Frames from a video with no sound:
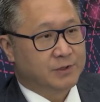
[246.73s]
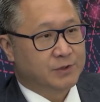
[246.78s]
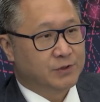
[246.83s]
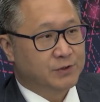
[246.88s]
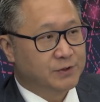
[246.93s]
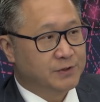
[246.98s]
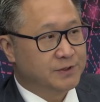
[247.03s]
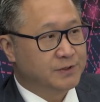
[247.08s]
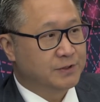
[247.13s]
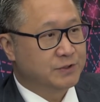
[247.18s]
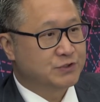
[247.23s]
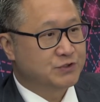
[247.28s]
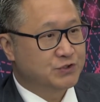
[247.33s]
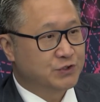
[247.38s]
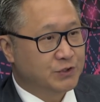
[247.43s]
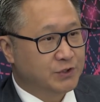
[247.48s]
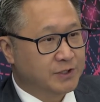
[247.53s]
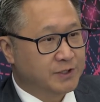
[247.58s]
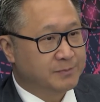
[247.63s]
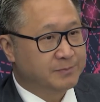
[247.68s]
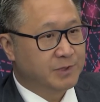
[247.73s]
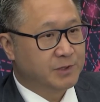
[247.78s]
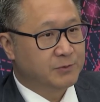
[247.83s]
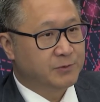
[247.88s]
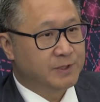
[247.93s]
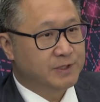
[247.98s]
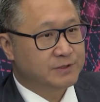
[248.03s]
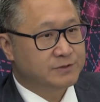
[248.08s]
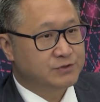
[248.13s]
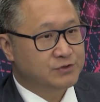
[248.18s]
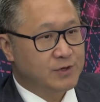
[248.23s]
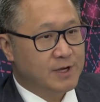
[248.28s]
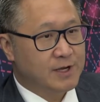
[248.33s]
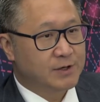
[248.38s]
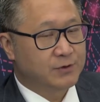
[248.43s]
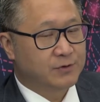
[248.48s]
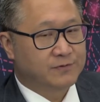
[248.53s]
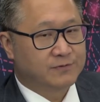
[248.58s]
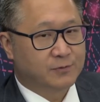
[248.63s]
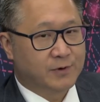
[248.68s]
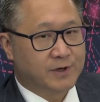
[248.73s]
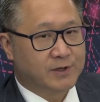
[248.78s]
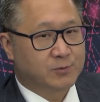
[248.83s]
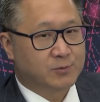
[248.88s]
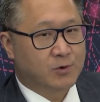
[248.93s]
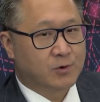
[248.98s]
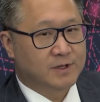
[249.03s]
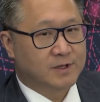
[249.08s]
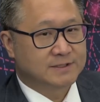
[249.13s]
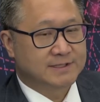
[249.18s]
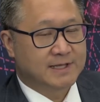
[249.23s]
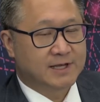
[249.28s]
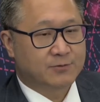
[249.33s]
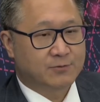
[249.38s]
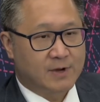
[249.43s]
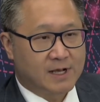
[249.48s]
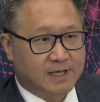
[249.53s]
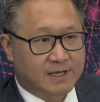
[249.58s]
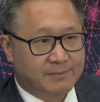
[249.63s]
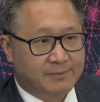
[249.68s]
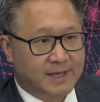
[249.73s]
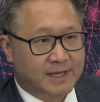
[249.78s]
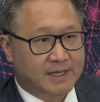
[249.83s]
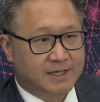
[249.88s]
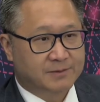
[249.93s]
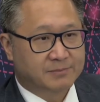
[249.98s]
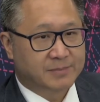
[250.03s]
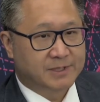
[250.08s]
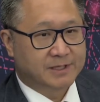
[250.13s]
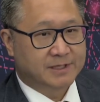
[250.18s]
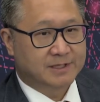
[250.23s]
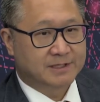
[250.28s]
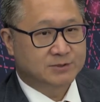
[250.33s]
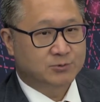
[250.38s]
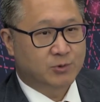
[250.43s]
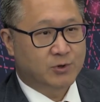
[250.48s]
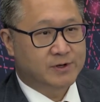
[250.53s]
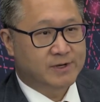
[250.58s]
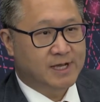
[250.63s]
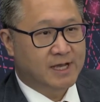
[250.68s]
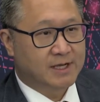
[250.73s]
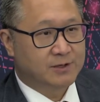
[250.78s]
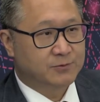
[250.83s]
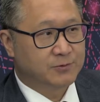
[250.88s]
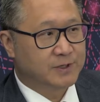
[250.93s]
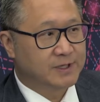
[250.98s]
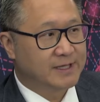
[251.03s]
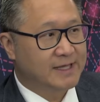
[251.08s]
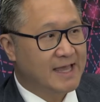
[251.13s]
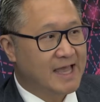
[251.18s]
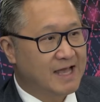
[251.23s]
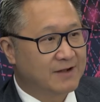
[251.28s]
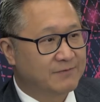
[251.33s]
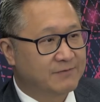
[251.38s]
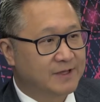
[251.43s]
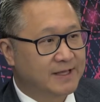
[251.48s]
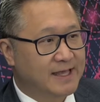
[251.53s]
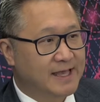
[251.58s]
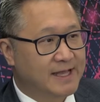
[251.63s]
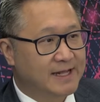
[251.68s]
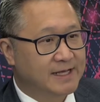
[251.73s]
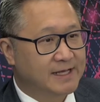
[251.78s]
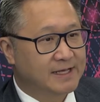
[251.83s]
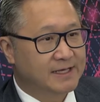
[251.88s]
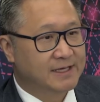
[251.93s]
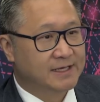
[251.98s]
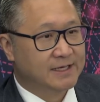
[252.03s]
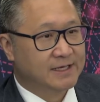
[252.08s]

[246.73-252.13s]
could or should, but we try to avoid words like recommend because we're not really advocating